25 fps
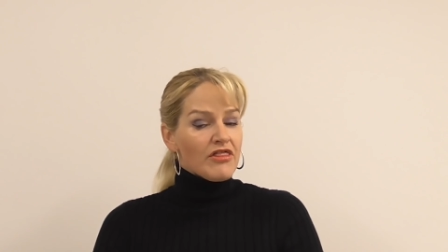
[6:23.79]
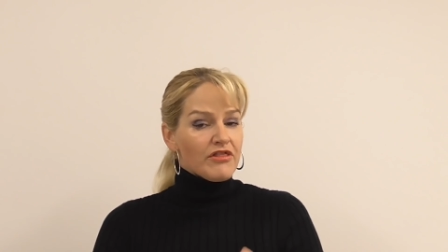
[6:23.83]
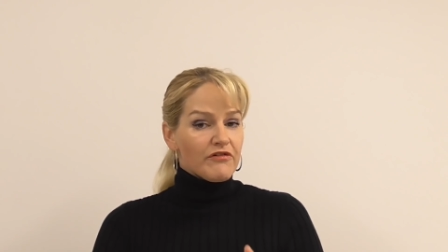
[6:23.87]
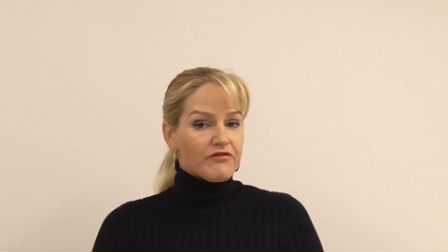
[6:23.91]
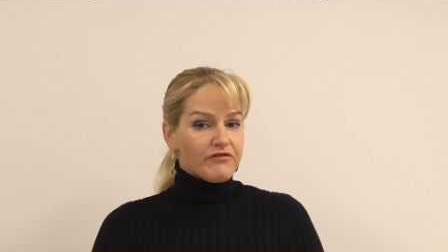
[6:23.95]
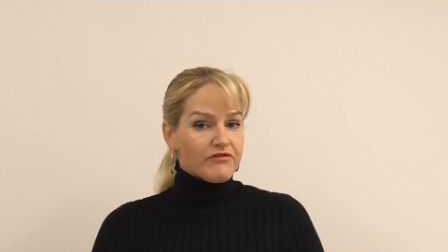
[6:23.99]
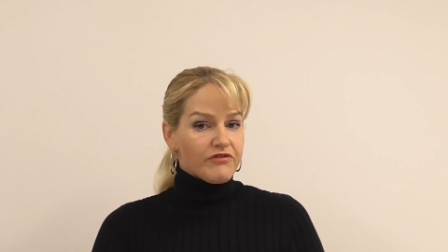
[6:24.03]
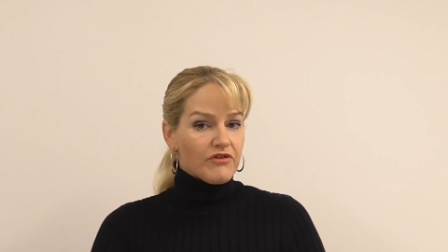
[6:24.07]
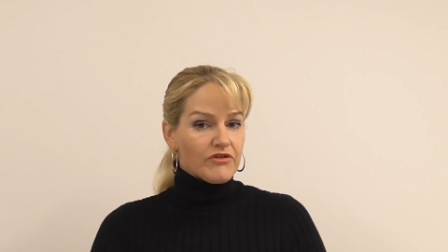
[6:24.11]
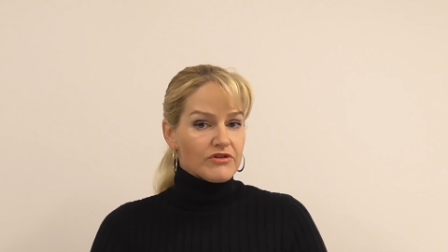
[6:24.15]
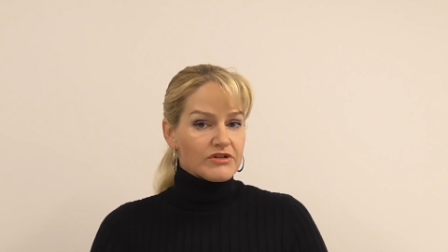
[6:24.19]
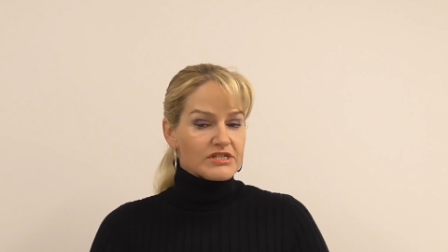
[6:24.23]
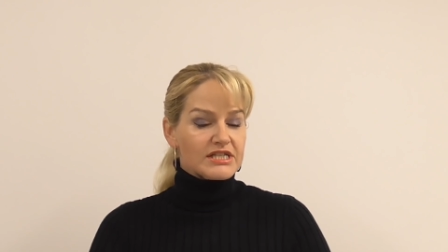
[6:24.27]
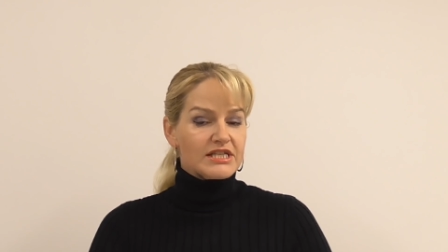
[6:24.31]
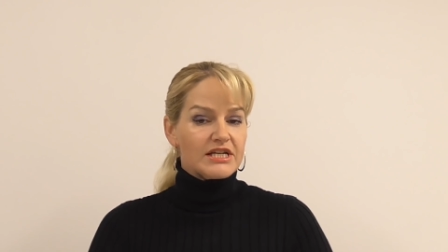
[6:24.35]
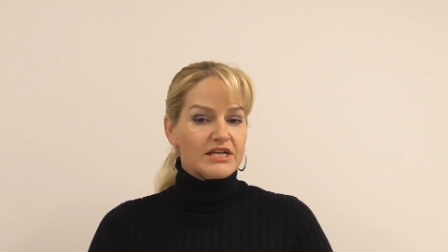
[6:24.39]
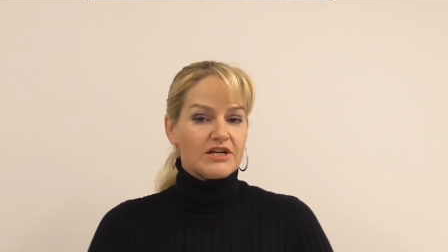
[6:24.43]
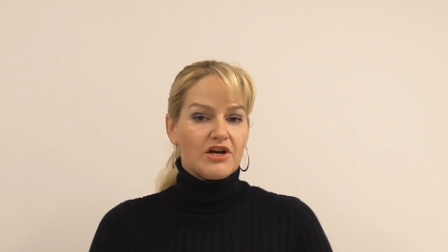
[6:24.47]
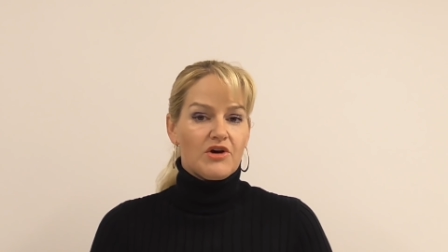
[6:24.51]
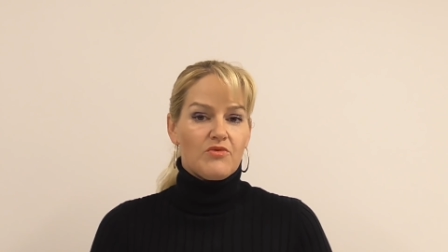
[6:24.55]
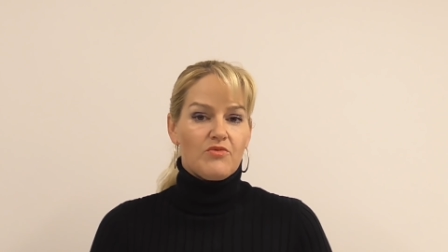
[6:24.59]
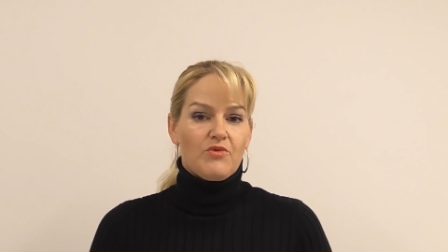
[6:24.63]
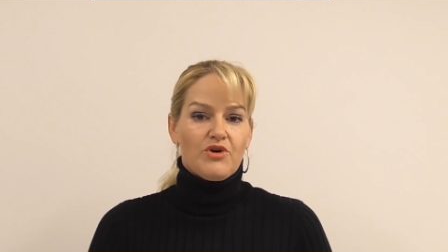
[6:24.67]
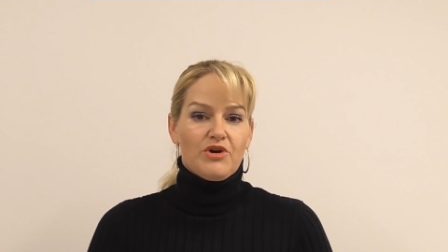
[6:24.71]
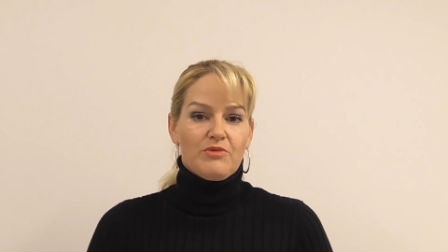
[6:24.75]
The first
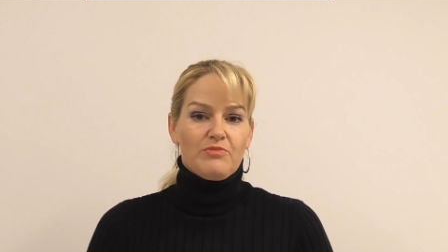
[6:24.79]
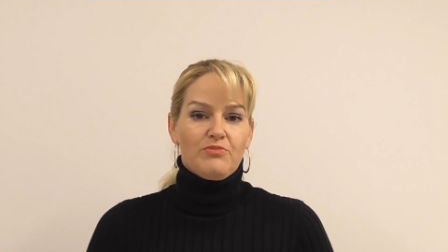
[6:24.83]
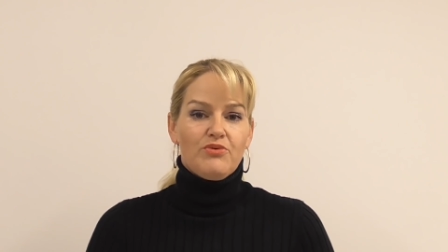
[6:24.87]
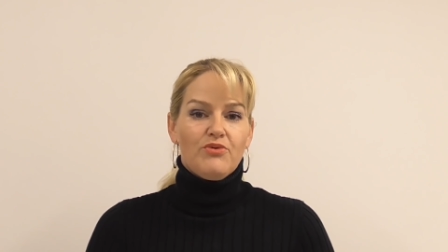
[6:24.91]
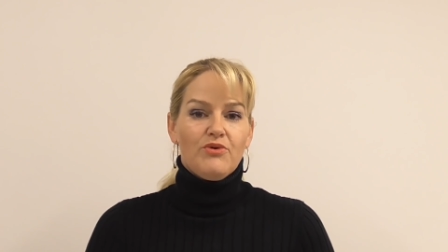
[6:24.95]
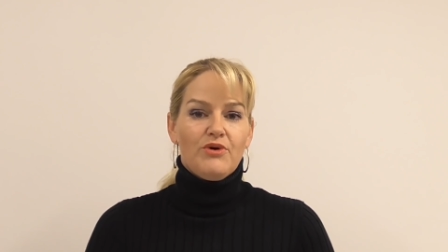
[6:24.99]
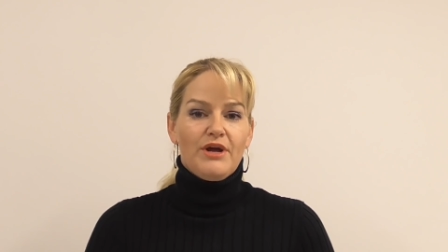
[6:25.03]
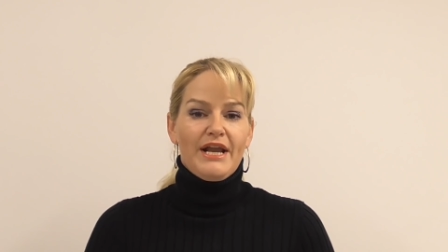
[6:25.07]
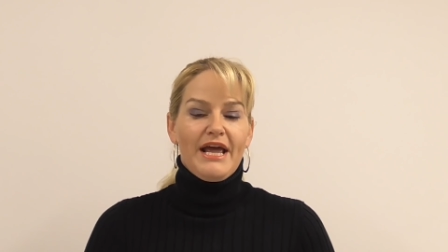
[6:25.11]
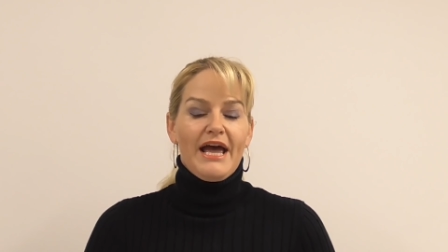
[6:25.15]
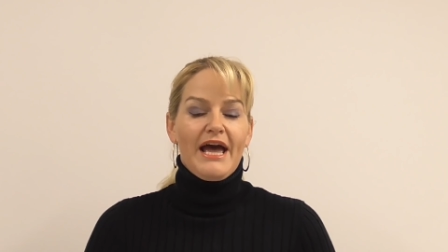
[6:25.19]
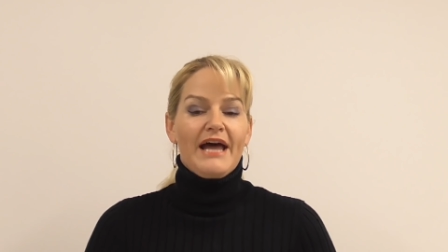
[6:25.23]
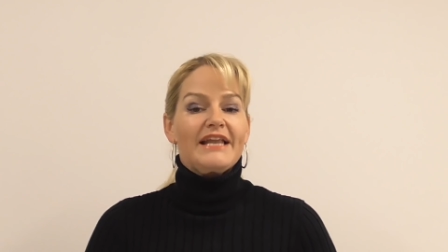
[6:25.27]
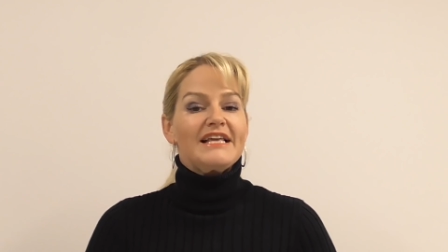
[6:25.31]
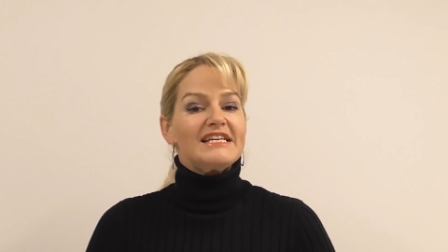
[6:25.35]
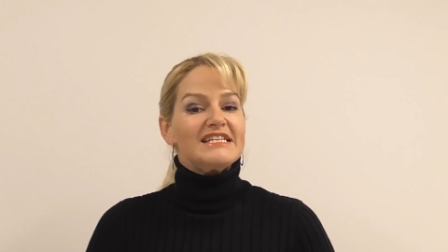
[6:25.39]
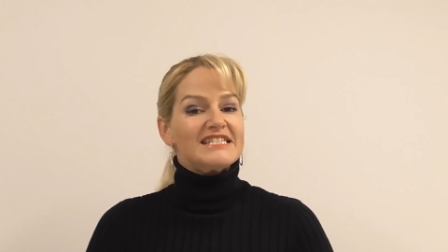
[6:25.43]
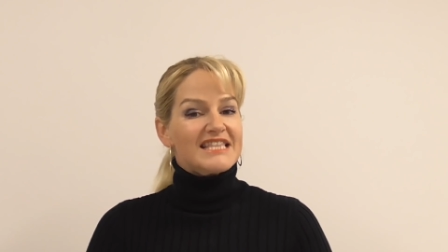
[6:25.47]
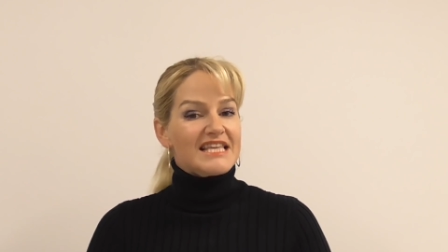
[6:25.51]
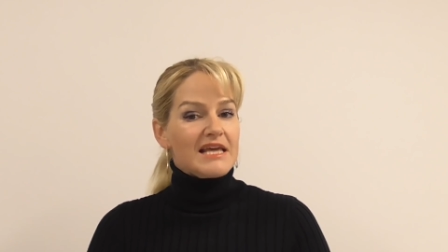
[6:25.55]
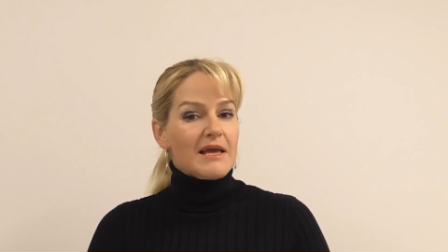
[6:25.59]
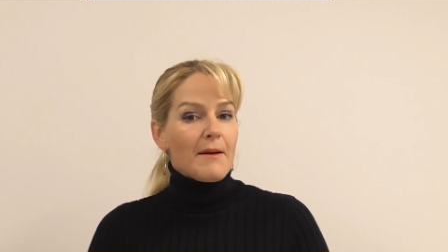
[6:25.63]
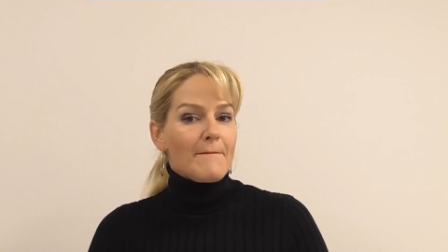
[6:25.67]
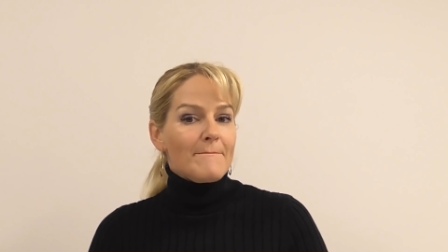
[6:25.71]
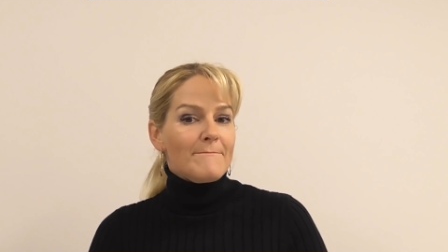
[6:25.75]
thing I want to point out
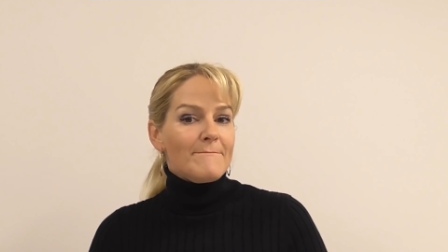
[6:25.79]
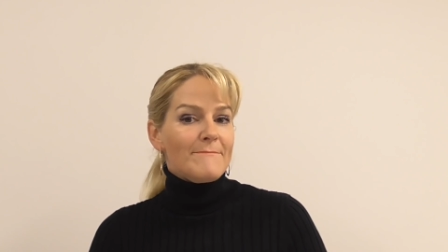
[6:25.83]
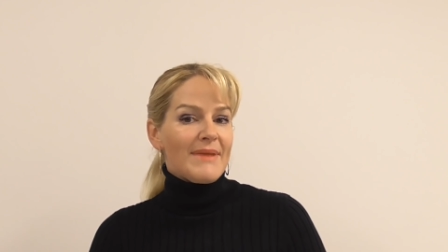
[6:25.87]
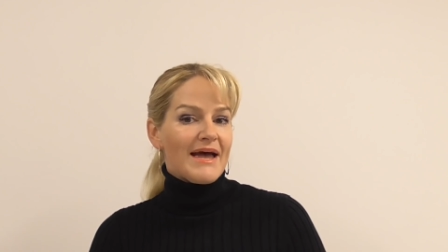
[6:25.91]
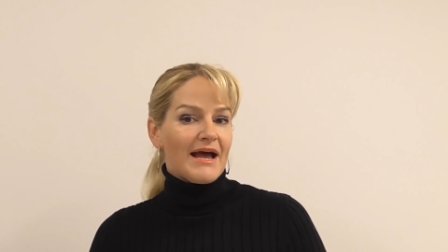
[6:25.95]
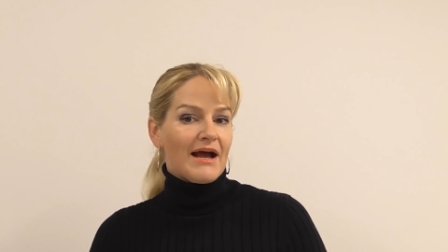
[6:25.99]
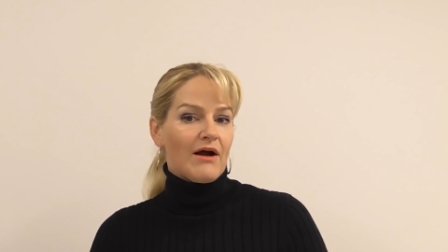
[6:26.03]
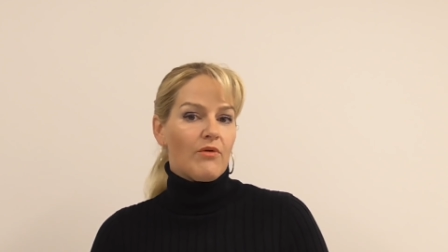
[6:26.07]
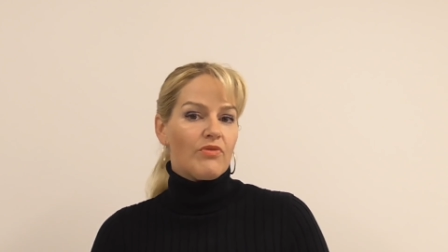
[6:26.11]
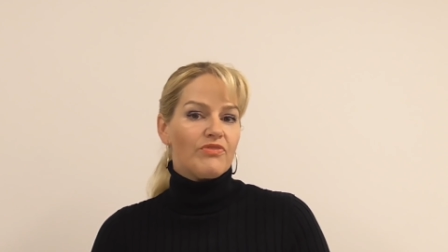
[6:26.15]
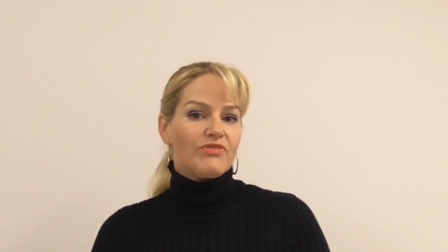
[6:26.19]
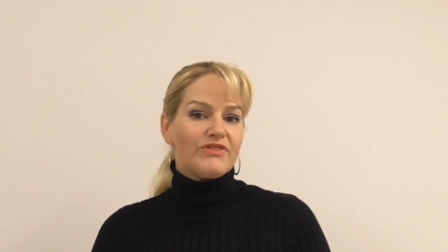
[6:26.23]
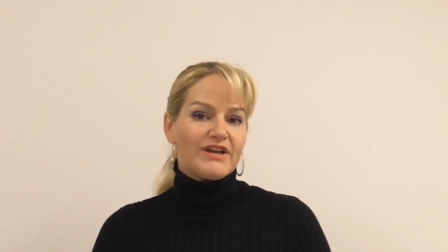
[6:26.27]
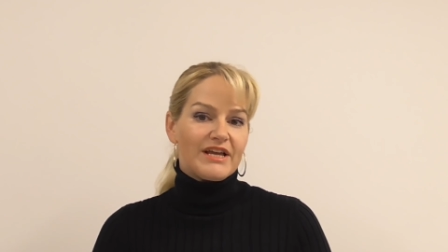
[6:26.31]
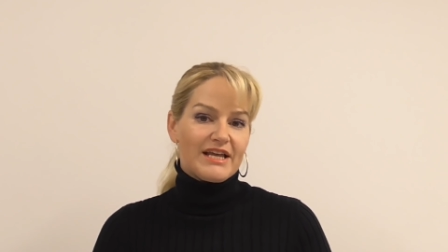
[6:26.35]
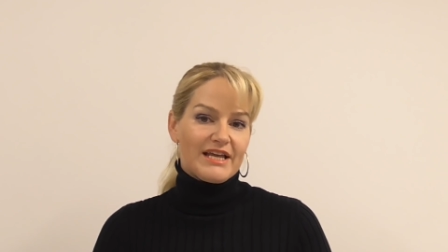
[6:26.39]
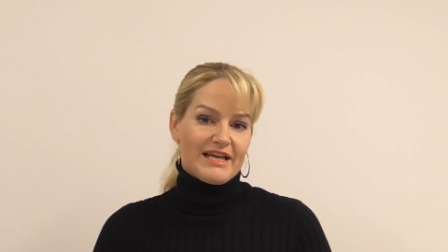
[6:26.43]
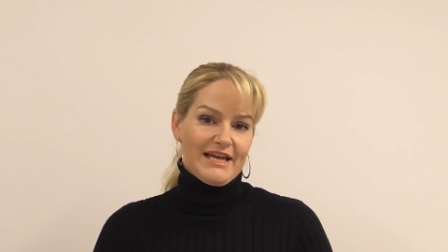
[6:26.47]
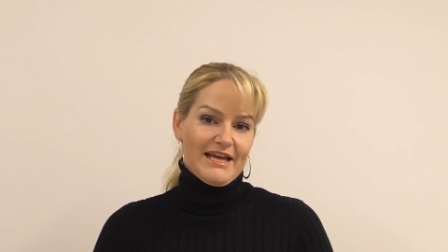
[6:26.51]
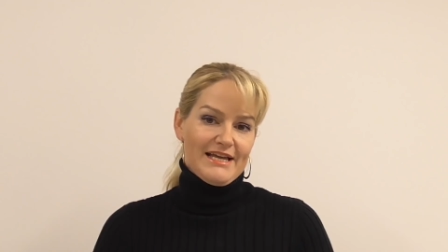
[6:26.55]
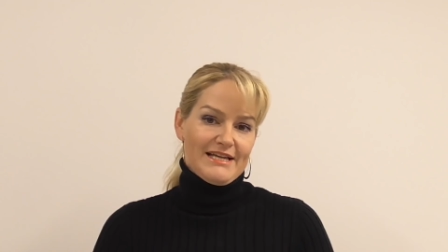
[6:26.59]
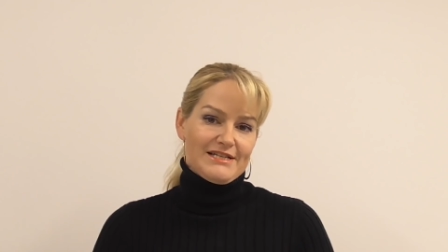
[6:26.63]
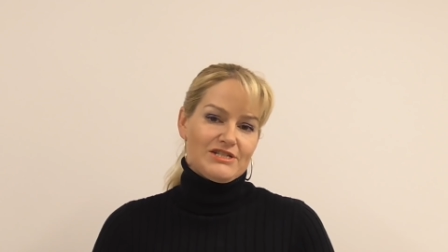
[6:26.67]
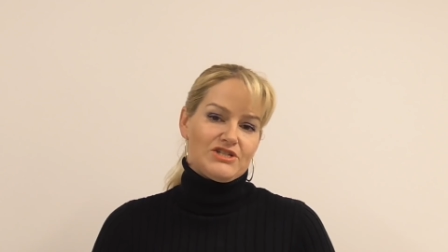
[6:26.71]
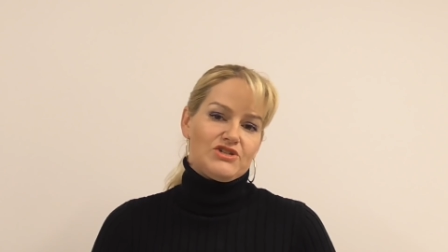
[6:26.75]
is the amount
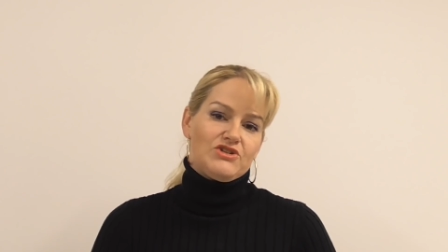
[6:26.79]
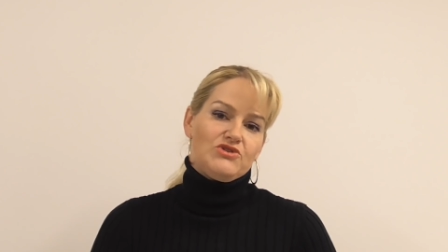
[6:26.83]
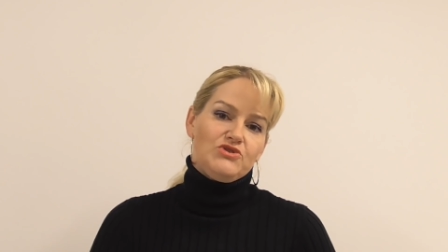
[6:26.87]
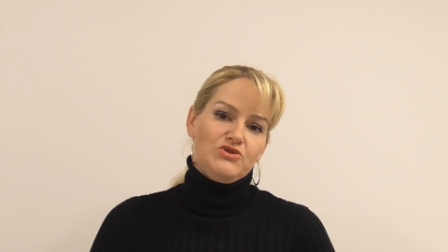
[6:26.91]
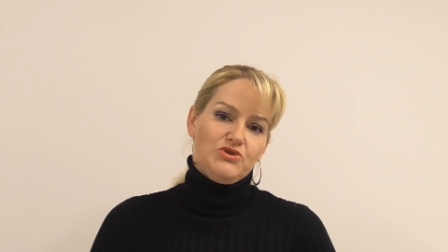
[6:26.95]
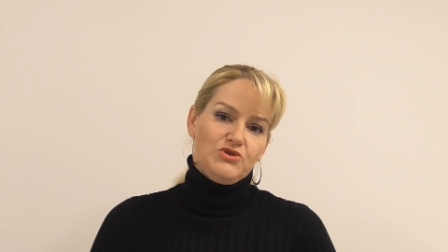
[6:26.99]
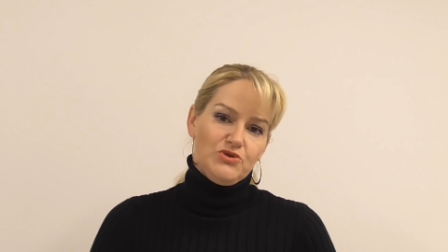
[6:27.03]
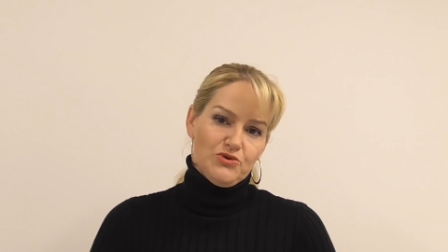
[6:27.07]
that gets